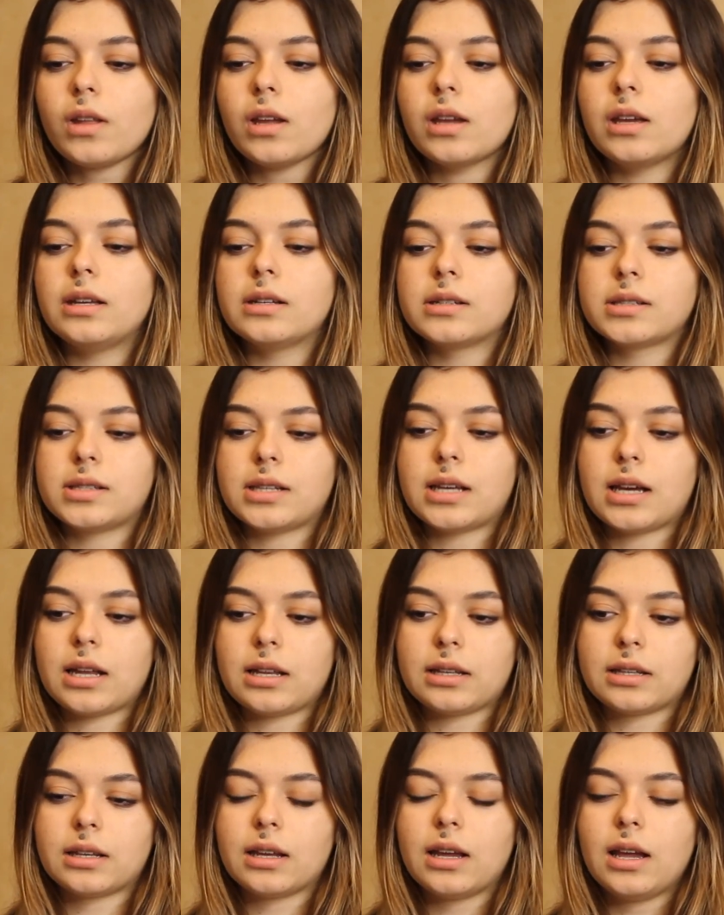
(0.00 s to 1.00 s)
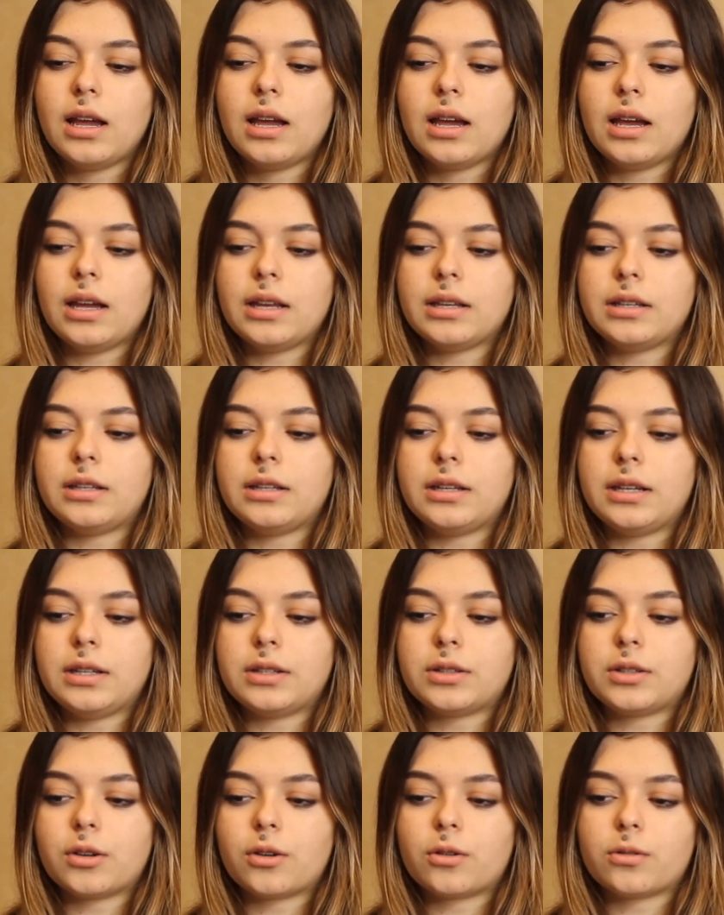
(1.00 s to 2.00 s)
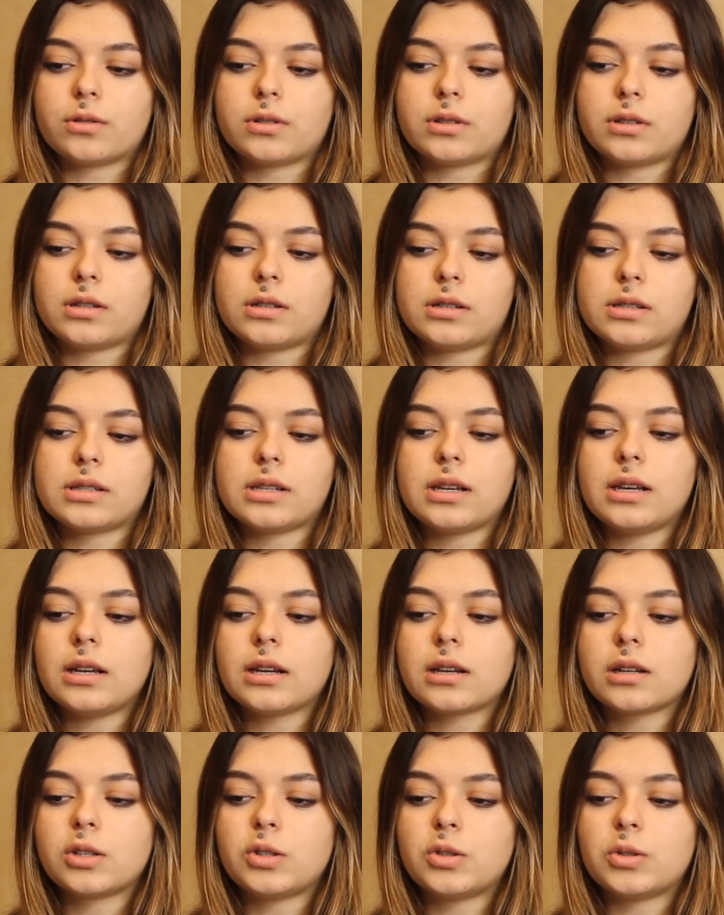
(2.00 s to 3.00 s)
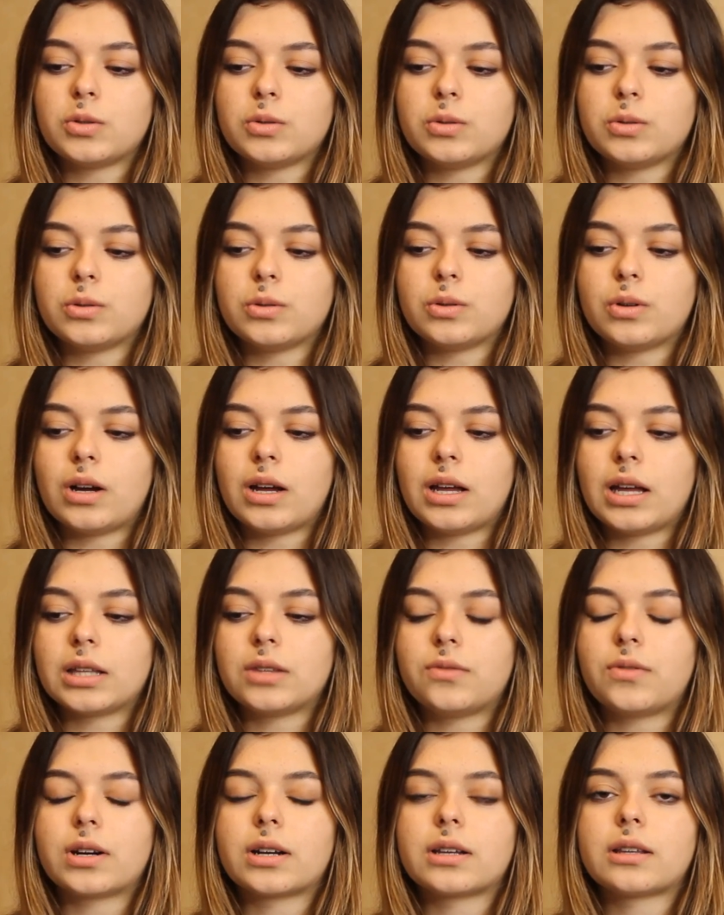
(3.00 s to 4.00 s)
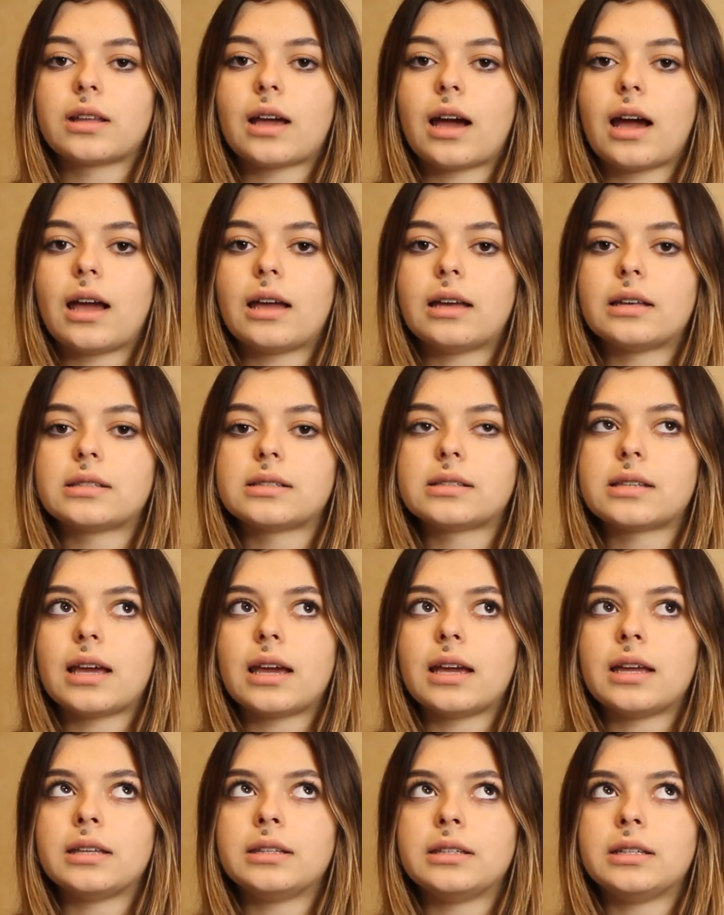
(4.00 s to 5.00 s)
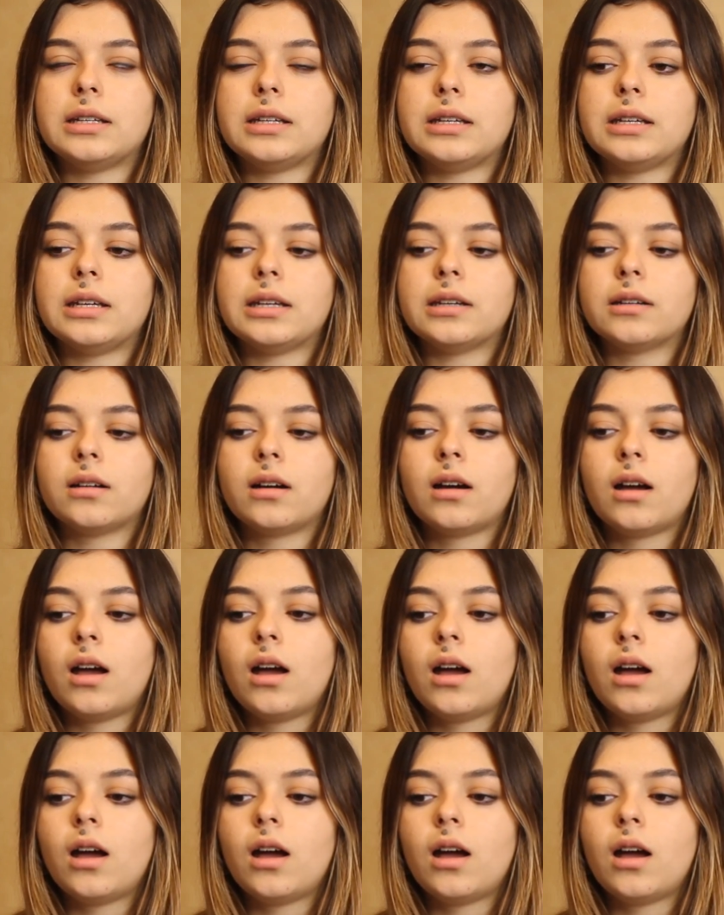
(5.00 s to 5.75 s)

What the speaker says: in that it did not seek to advertise any